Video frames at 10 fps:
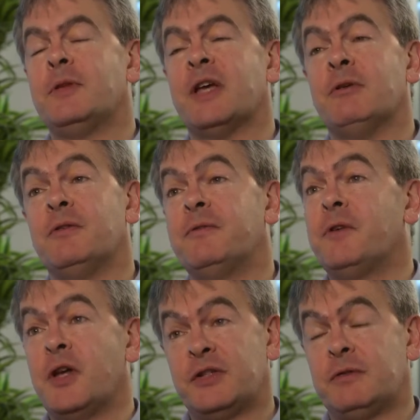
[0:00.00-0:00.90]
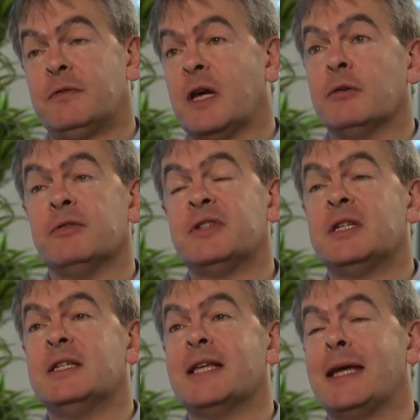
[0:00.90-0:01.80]
So the first of those
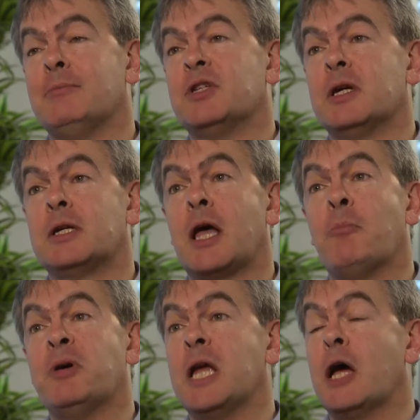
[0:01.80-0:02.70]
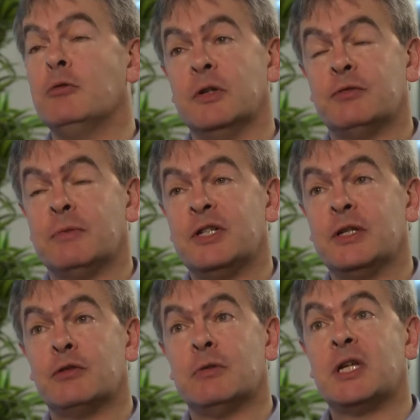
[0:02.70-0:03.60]
is aimed at company owners
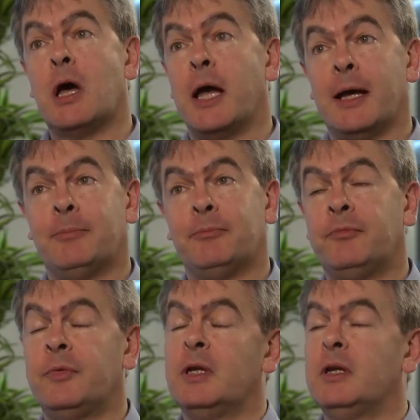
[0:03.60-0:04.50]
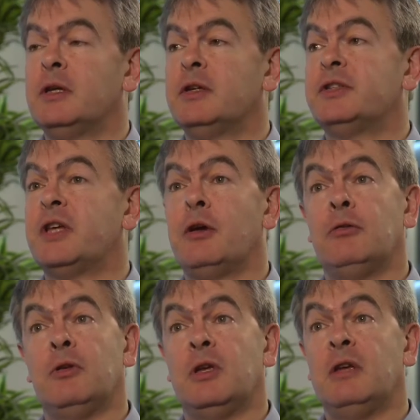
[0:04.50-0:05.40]
wishing to retire.
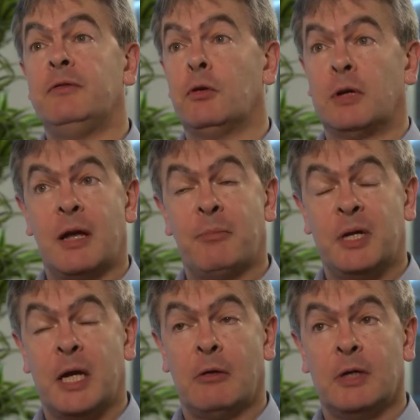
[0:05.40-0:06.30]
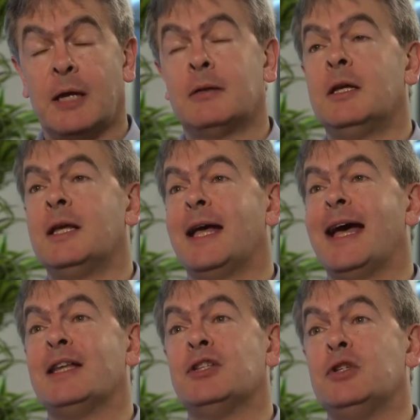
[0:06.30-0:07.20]
So if you're a company owner
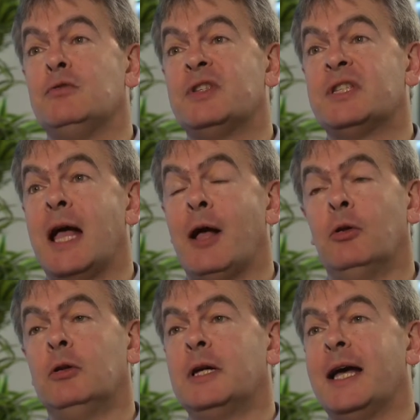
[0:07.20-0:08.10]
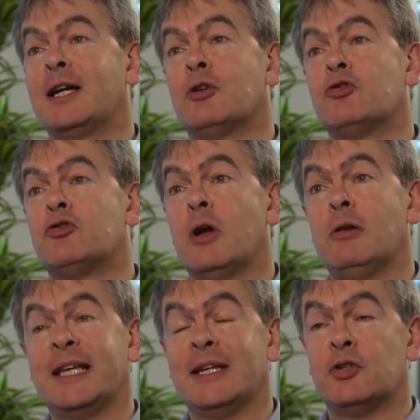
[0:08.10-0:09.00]
and you sell a
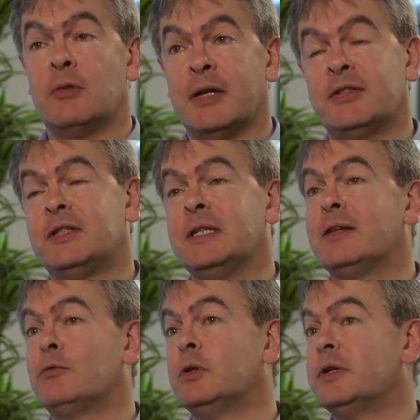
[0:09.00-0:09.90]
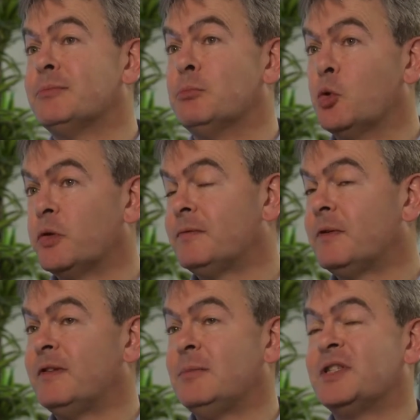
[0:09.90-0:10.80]
controlling interest, in other words, more than
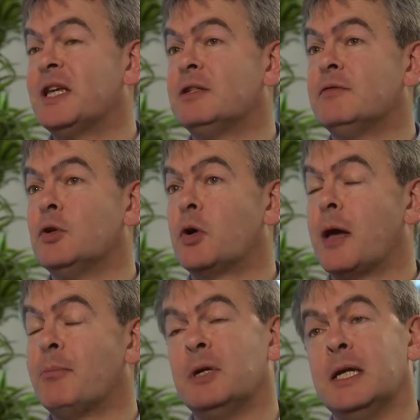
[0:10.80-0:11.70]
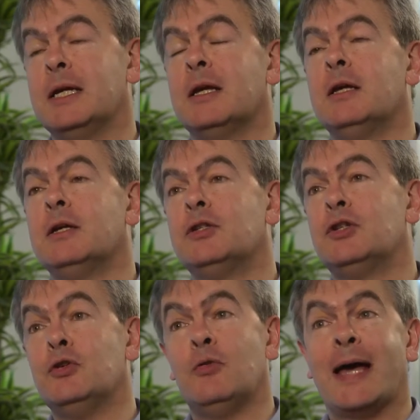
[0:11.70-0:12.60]
50% of your company
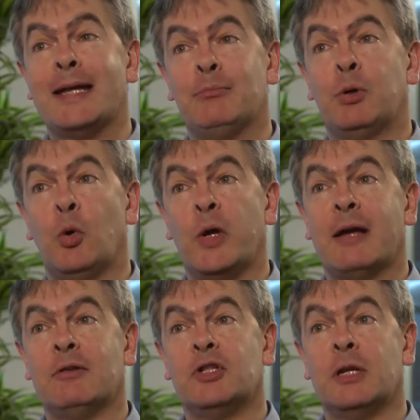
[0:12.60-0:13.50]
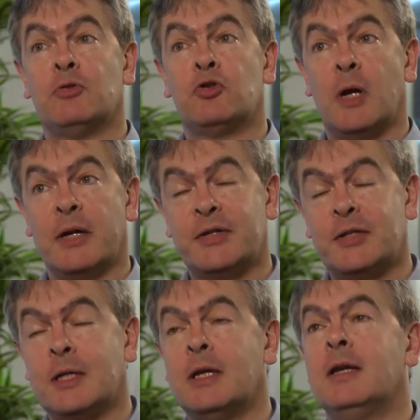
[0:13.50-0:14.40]
to an employee ownership trust,